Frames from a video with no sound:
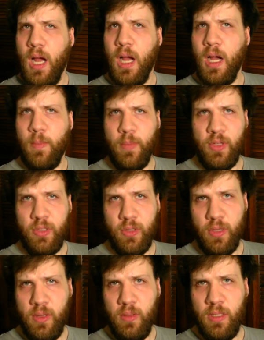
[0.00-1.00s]
uh,
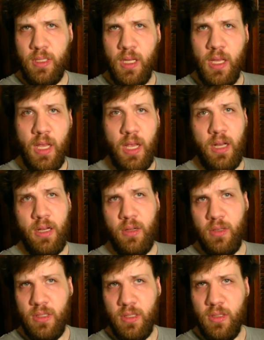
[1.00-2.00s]
picture use and
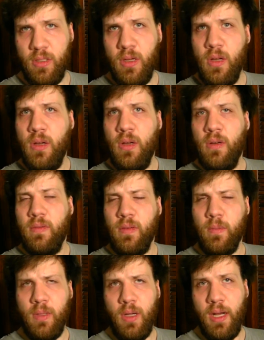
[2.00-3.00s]
also
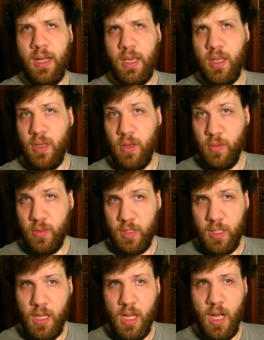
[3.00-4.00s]
for blogging
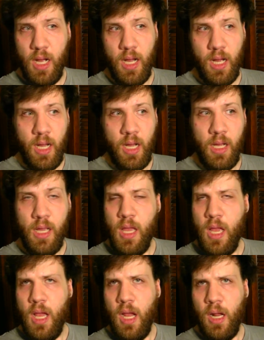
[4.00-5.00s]
use. Uh,
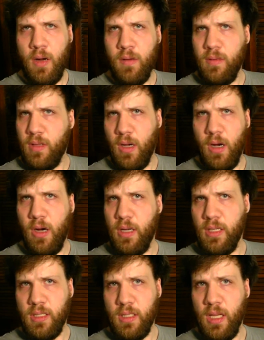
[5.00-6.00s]
I don't
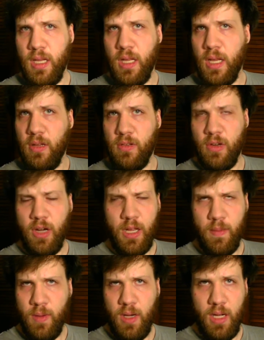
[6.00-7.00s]
always need a
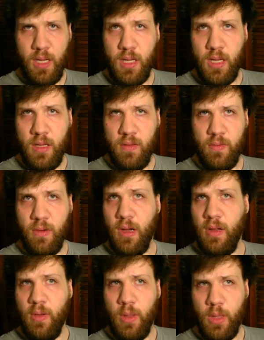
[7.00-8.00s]
tripod for
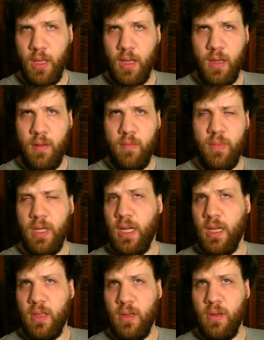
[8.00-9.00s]
everything, but
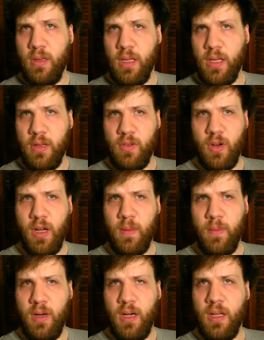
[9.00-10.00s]
I do need a
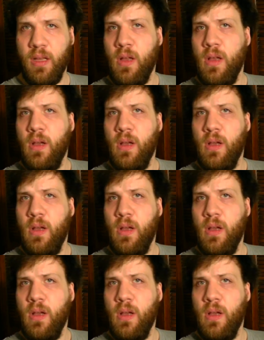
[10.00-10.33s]
tripod